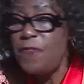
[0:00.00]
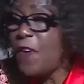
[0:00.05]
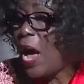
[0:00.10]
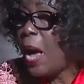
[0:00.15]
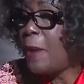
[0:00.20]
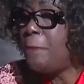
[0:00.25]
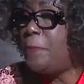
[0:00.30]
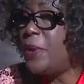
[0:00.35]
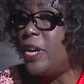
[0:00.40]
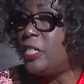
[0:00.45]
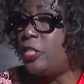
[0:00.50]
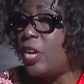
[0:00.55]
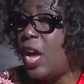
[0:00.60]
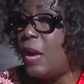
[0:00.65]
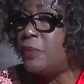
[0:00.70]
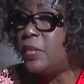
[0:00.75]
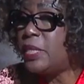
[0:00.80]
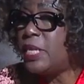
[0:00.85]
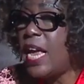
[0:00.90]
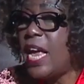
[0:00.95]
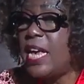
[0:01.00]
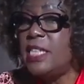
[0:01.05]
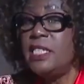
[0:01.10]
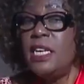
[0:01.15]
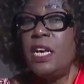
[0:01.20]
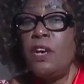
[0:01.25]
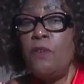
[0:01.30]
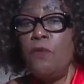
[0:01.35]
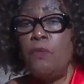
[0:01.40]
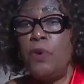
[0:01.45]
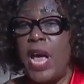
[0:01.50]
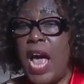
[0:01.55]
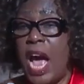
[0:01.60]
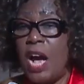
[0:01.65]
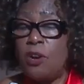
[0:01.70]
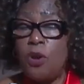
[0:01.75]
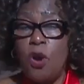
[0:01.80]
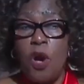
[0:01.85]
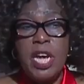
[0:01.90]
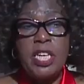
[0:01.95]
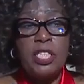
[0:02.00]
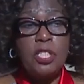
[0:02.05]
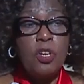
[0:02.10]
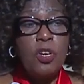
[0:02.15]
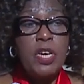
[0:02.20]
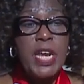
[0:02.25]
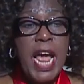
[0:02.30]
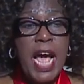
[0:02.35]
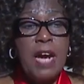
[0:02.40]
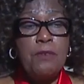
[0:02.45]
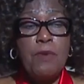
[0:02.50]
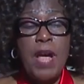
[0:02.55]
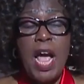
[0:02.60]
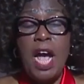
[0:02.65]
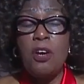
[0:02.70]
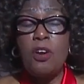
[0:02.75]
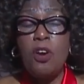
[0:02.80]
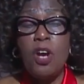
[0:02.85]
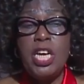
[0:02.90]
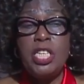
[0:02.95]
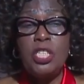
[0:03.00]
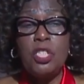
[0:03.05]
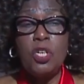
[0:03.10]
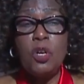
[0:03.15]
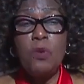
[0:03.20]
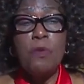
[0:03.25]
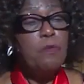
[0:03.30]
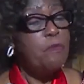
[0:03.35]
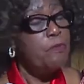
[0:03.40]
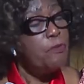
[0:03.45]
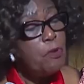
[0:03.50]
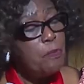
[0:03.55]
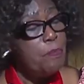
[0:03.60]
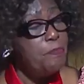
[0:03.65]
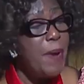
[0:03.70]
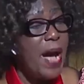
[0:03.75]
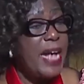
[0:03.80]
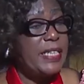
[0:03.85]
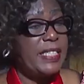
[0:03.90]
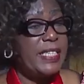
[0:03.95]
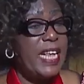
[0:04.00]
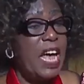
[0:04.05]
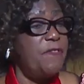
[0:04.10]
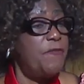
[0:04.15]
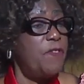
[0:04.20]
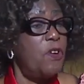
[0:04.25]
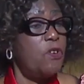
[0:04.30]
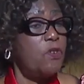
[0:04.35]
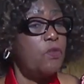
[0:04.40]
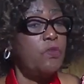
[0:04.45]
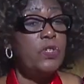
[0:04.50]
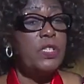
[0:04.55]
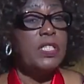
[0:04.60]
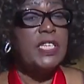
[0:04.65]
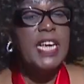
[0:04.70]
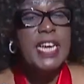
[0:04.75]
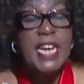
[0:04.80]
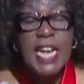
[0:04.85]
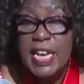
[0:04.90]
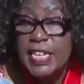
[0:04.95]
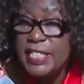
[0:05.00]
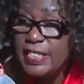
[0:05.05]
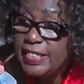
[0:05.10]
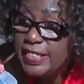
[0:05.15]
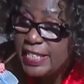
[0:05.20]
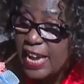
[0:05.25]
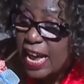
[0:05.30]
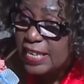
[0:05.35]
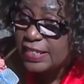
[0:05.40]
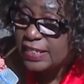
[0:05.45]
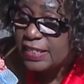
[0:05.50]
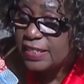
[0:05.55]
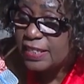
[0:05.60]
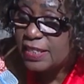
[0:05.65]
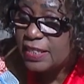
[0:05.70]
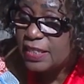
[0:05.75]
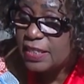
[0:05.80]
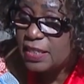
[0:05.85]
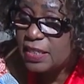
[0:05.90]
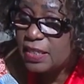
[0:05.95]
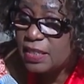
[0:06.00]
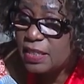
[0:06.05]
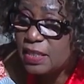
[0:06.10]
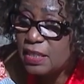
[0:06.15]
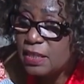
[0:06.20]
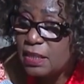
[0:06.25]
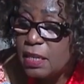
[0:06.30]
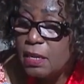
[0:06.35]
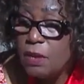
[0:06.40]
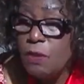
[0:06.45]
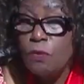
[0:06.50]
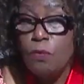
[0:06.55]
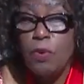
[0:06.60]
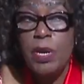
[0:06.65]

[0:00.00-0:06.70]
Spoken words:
If our bishop says we are going to Mombasa for crusade, yes,